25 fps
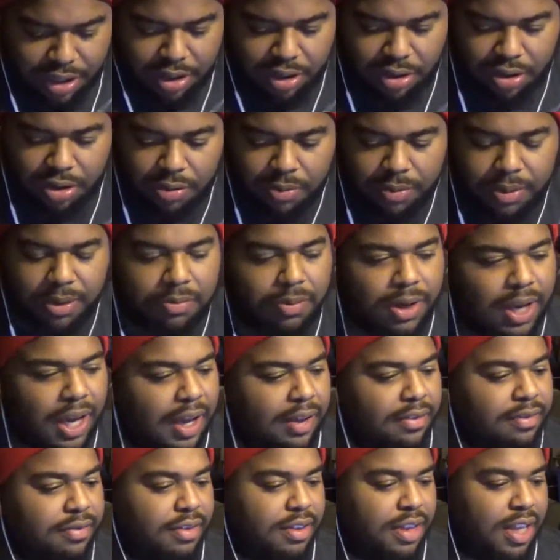
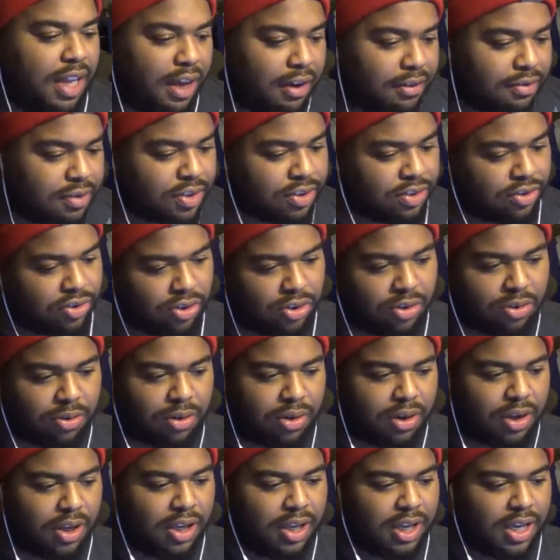Deathstroke
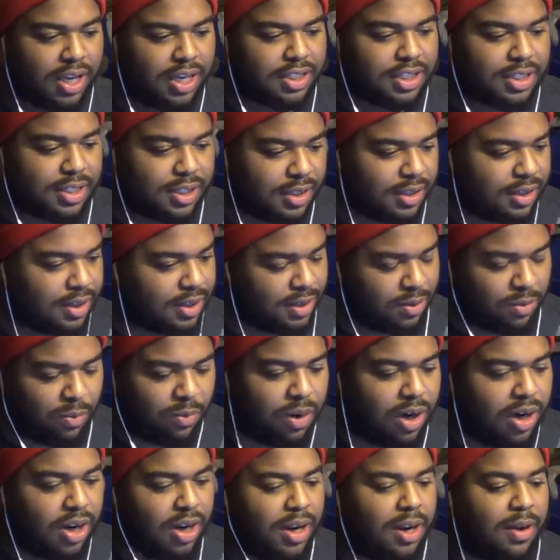as
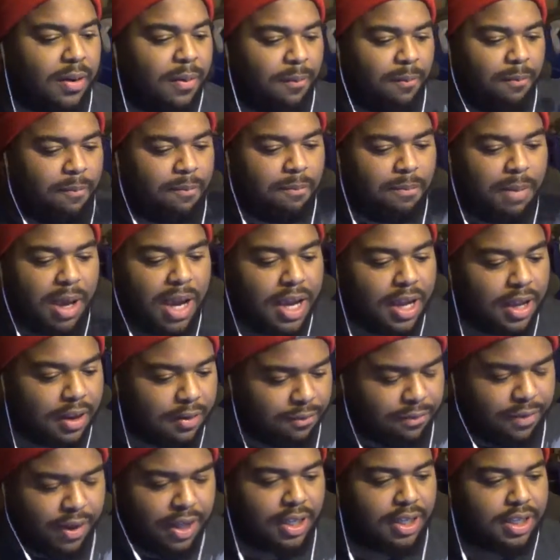one of the main
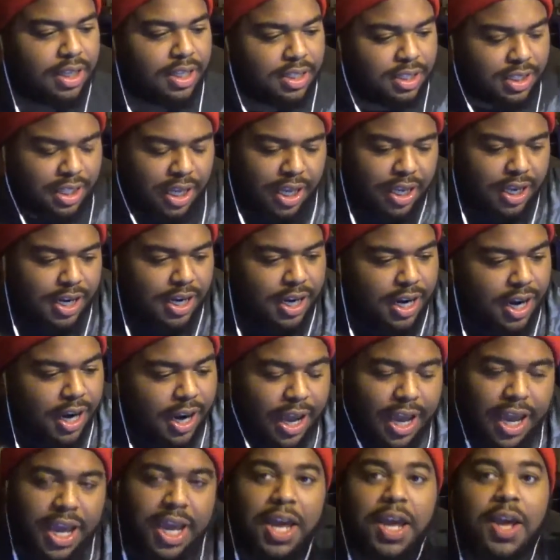villains, and
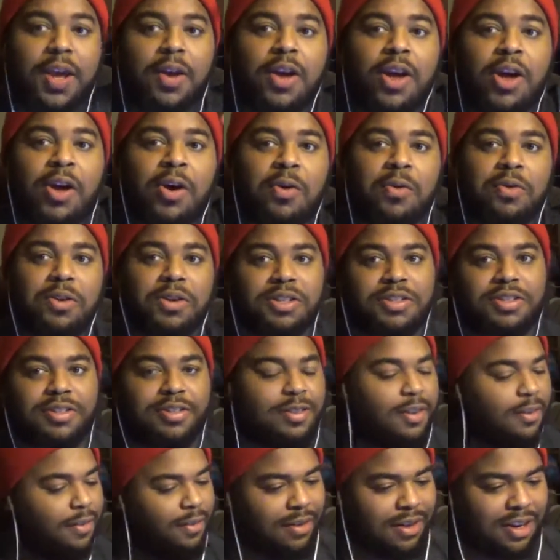he was
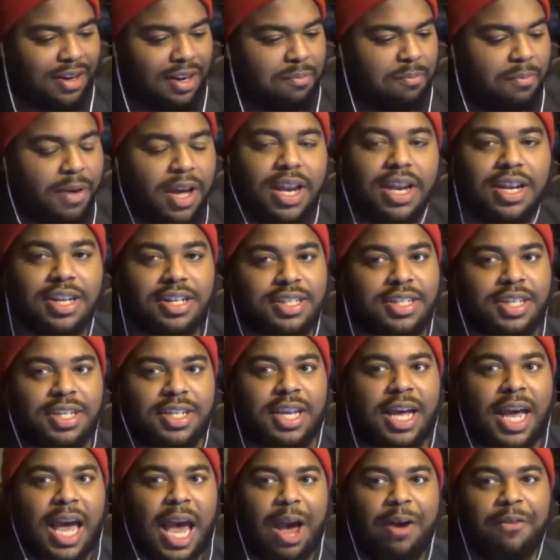menacing.
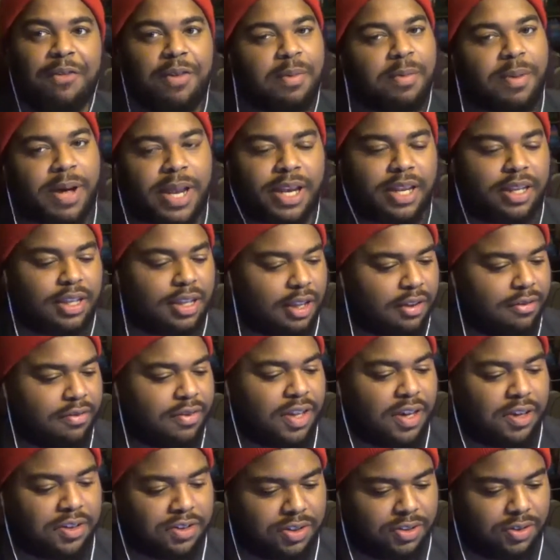Like, everybody loved
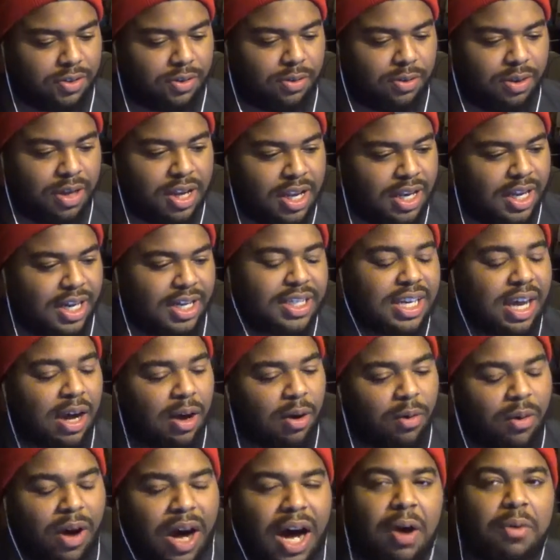Deathstroke. That's
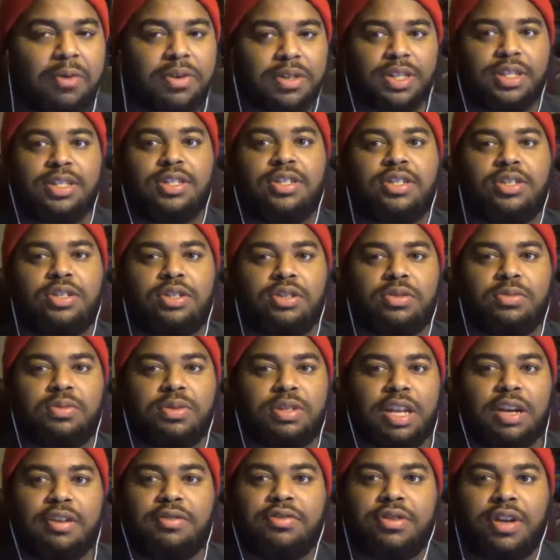how I was introduced with
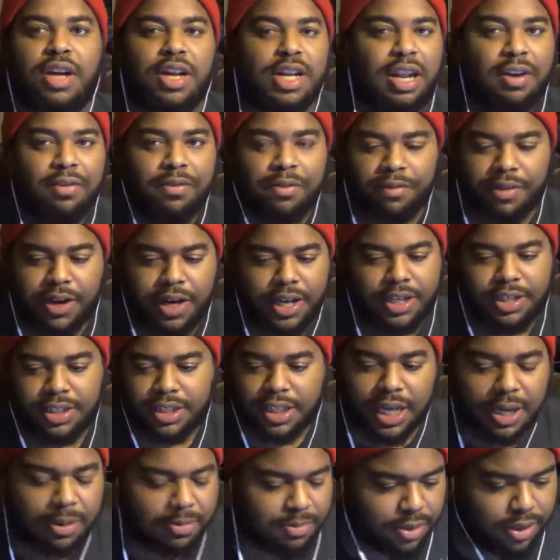Deathstroke. I never read his
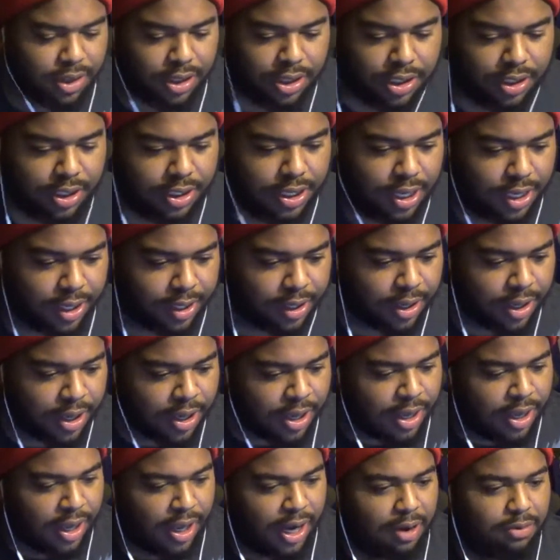comics or anything.
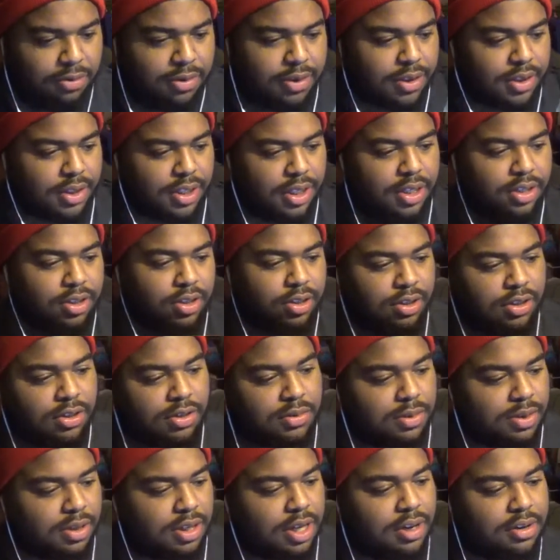I was introduced
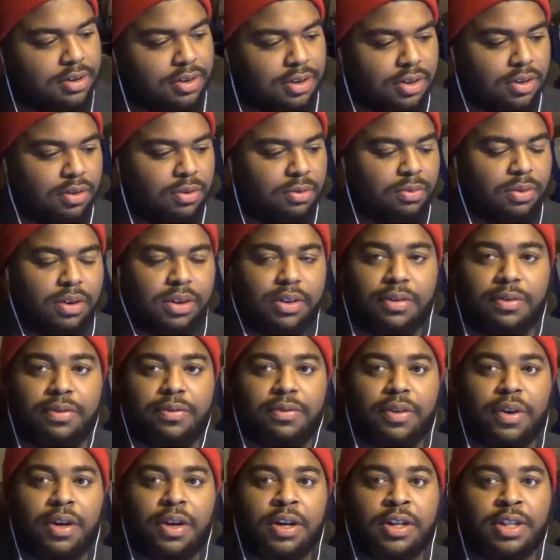with Deathstroke with
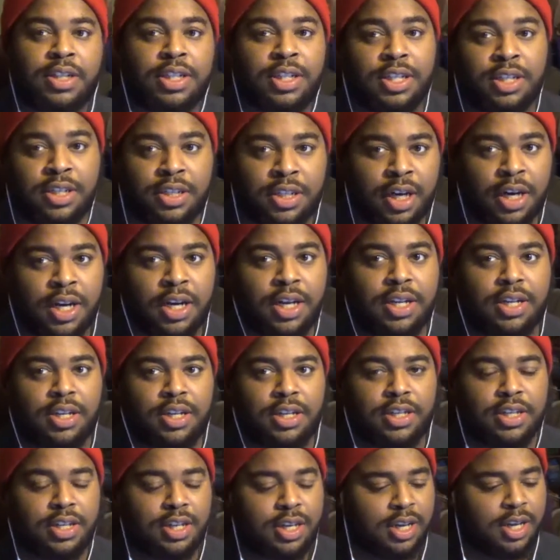Teen
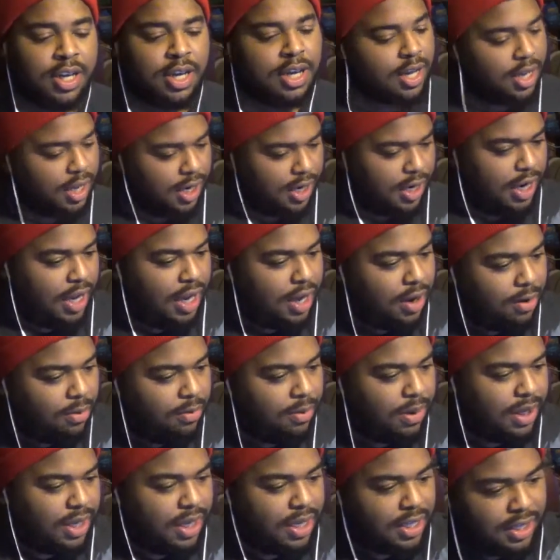Titans. And now
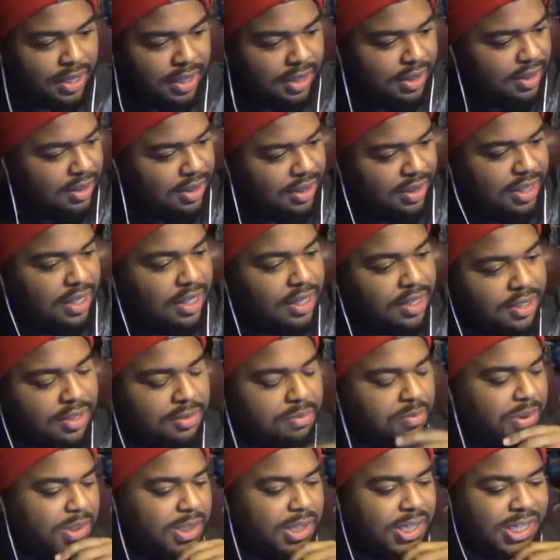we get this,
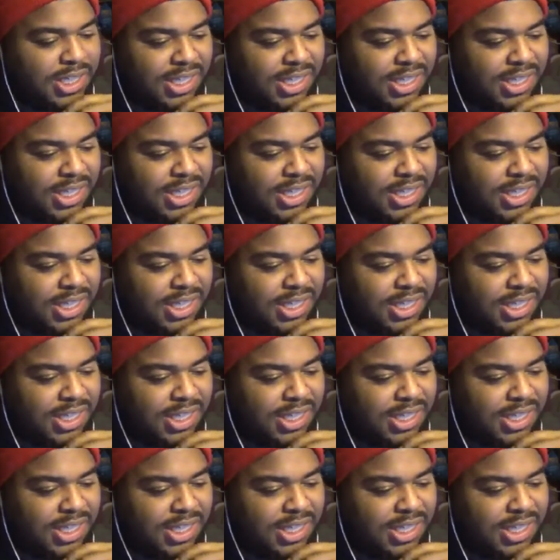but